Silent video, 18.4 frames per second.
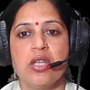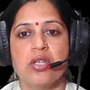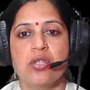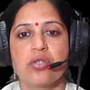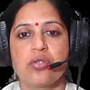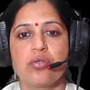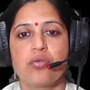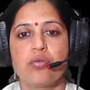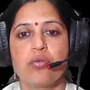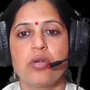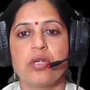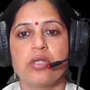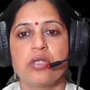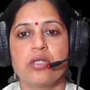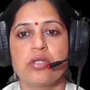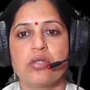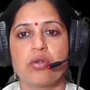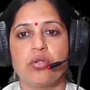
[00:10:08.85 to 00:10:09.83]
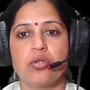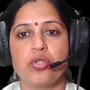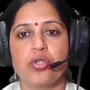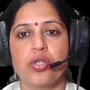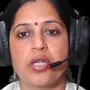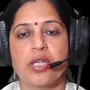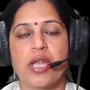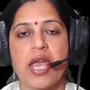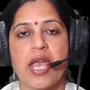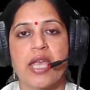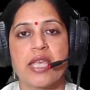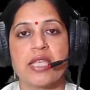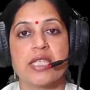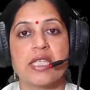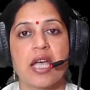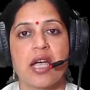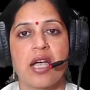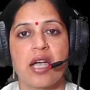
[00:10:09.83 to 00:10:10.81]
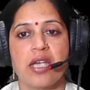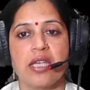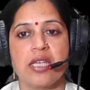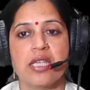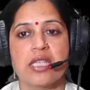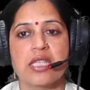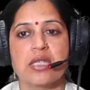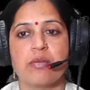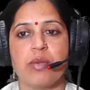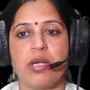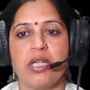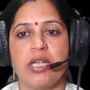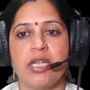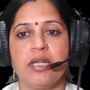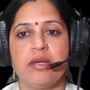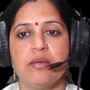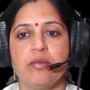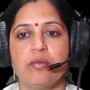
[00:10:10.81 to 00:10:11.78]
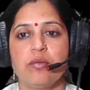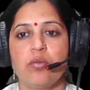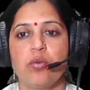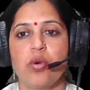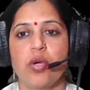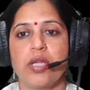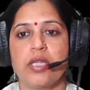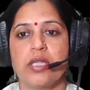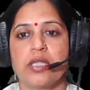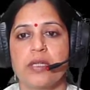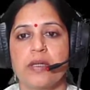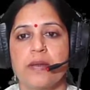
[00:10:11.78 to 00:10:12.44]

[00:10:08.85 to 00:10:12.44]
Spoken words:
sugar solution has the highest melting point.